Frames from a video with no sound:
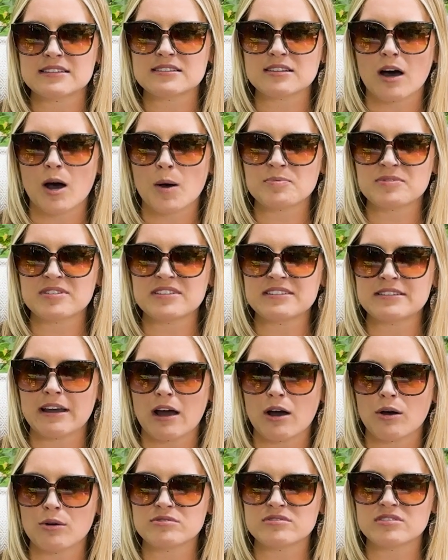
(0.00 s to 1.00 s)
ups and
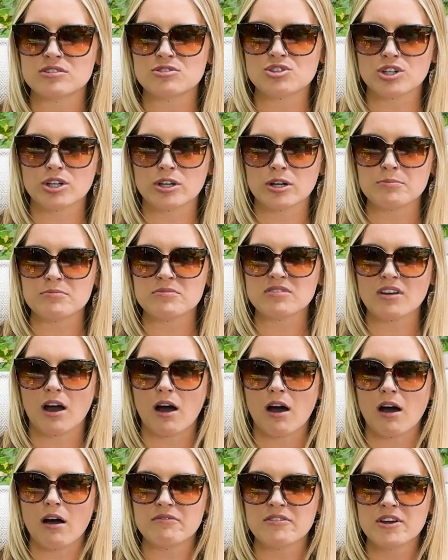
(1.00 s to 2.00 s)
downs in terms
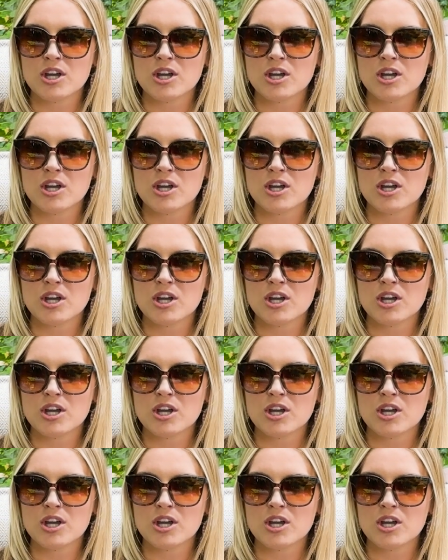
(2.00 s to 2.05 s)
of